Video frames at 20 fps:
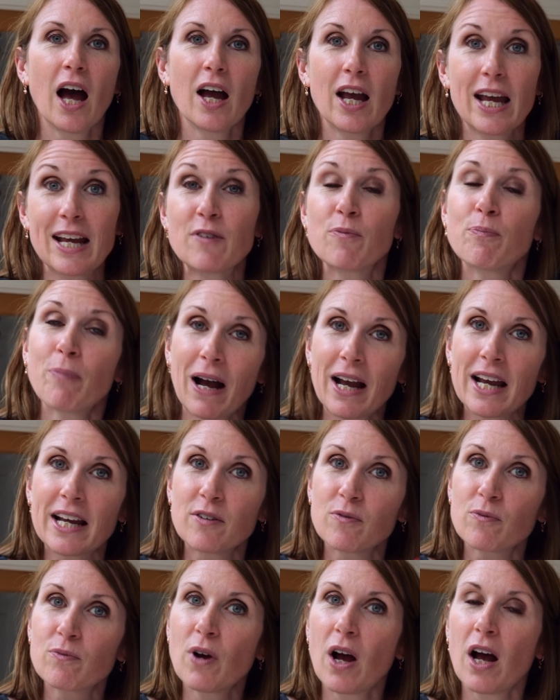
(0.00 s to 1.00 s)

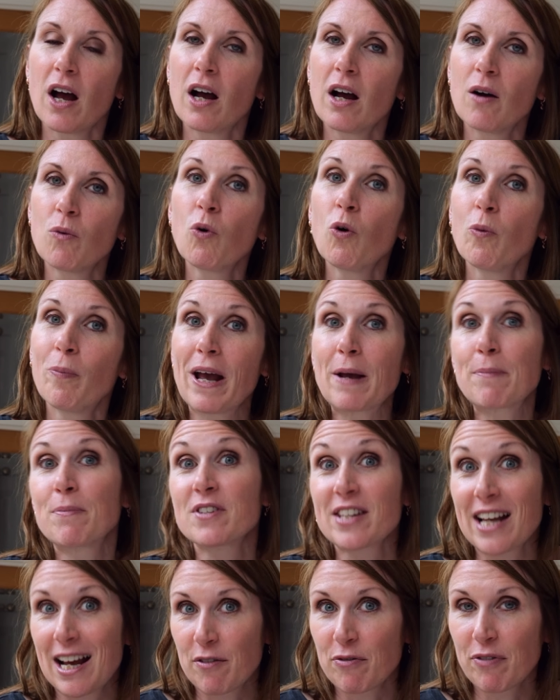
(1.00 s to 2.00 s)
in wallpapers
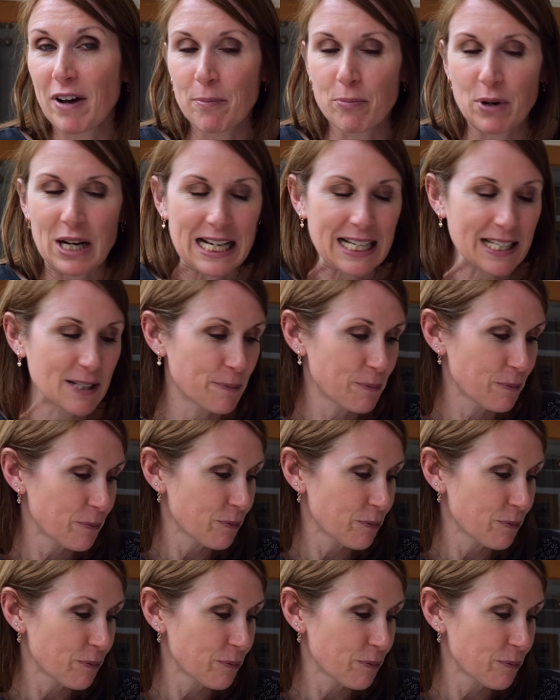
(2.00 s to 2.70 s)
and fabrics.